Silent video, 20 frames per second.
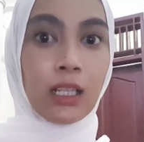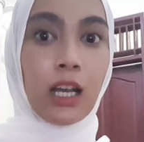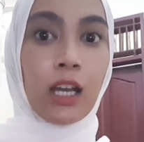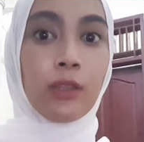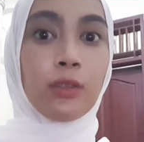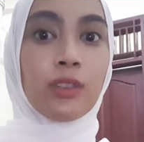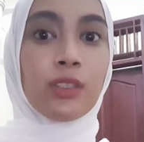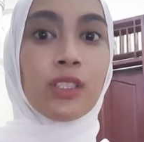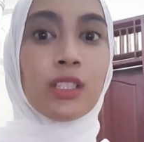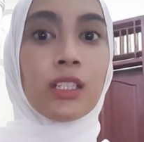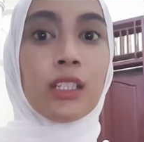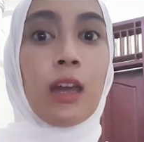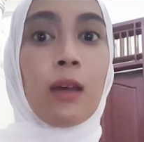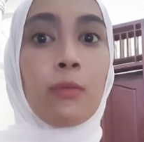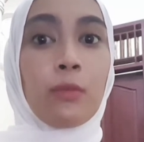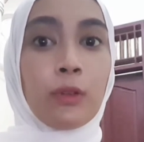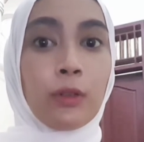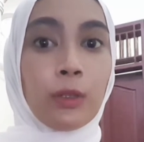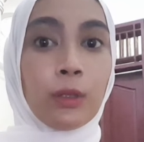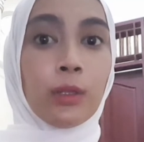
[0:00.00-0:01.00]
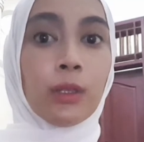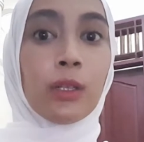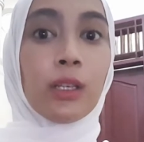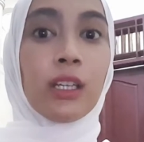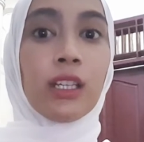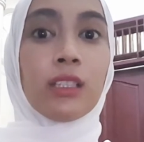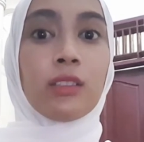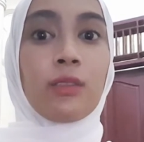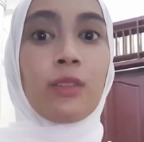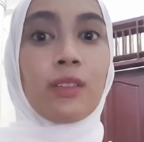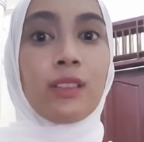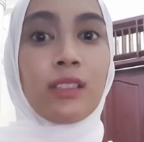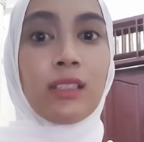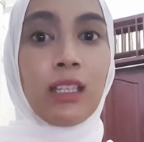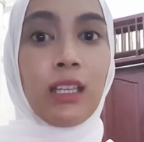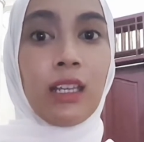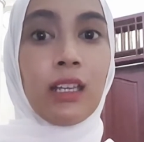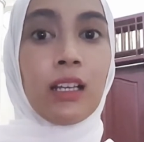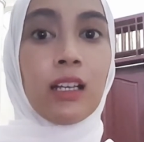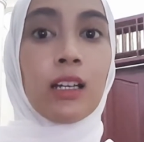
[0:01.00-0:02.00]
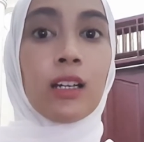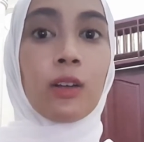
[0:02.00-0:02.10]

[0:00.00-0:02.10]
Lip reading: understandable, interesting,